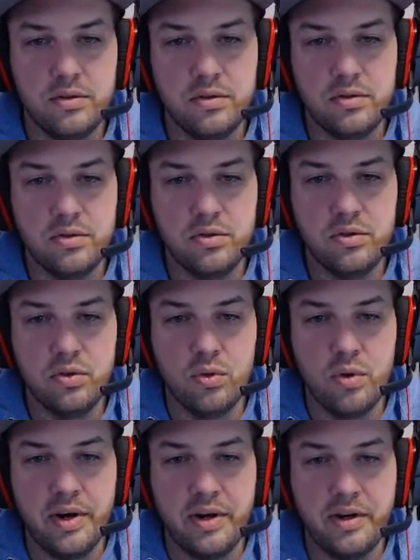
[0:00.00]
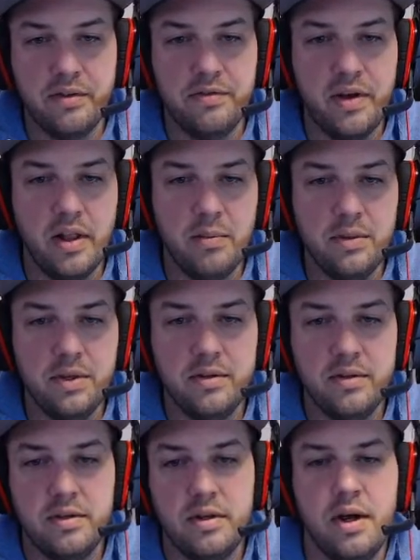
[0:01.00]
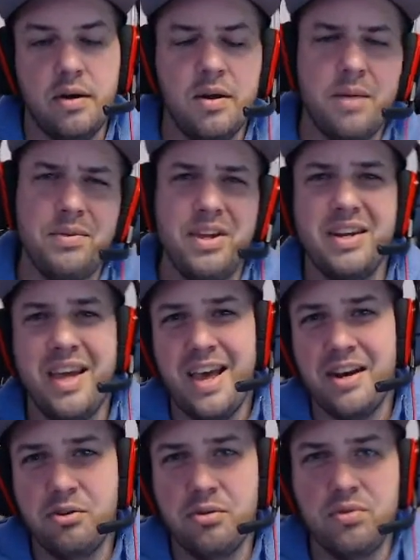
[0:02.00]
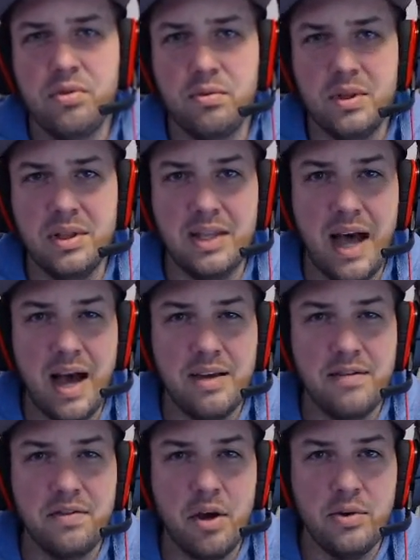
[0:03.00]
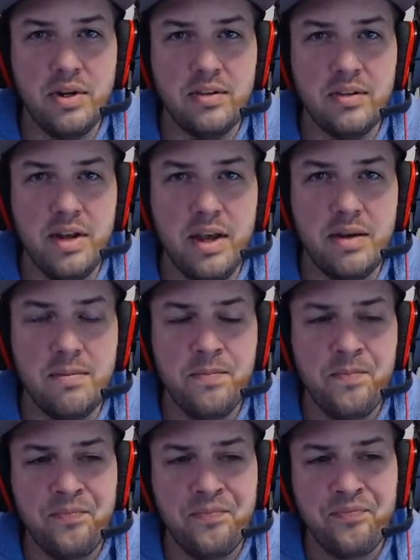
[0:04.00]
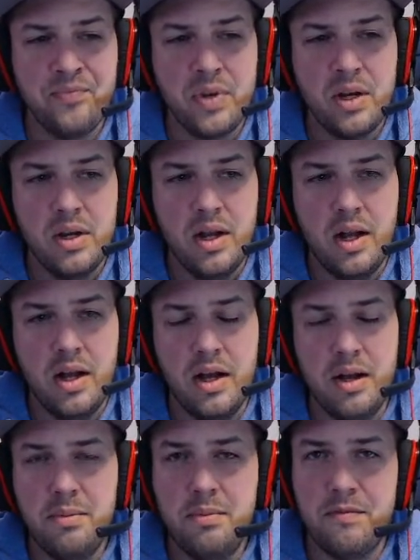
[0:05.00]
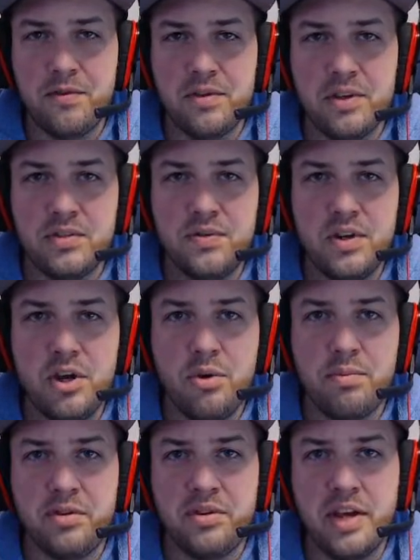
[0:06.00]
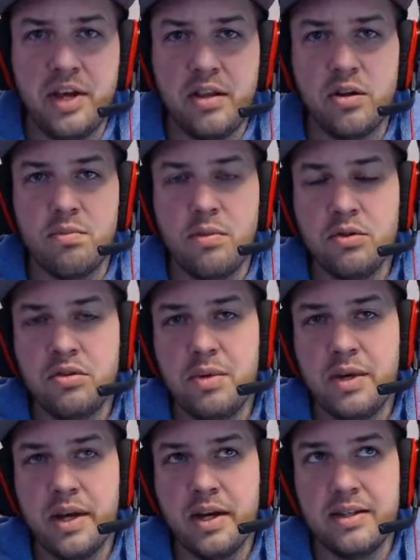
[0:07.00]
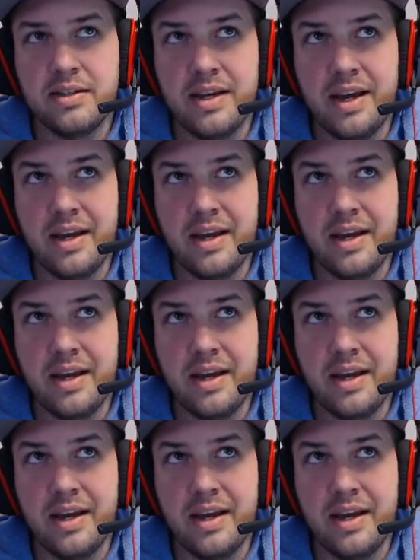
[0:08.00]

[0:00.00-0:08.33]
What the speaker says: scoring development. Now I'm going to kind of do some live coding today. For this video in particular, mostly because